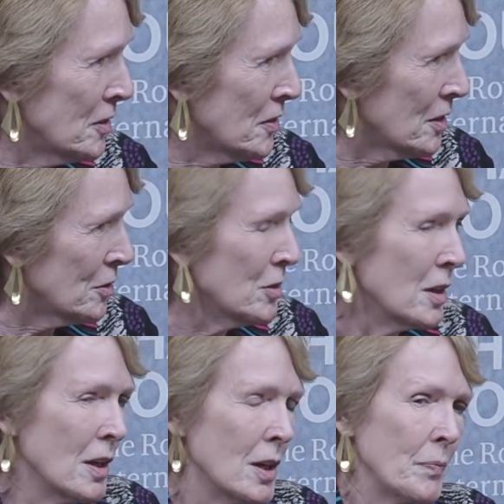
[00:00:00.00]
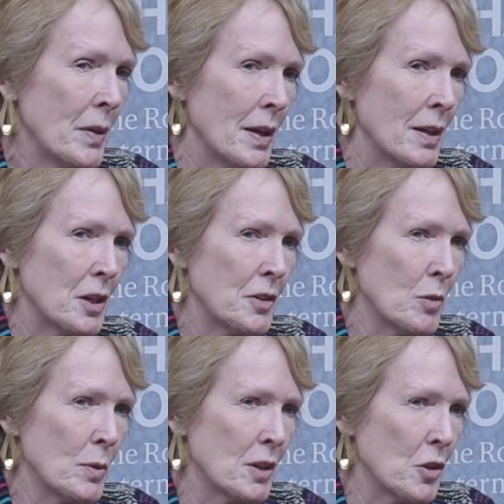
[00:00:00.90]
so. And I think
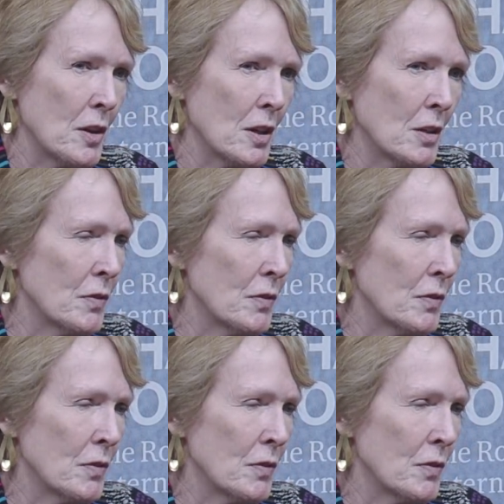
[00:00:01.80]
we can think of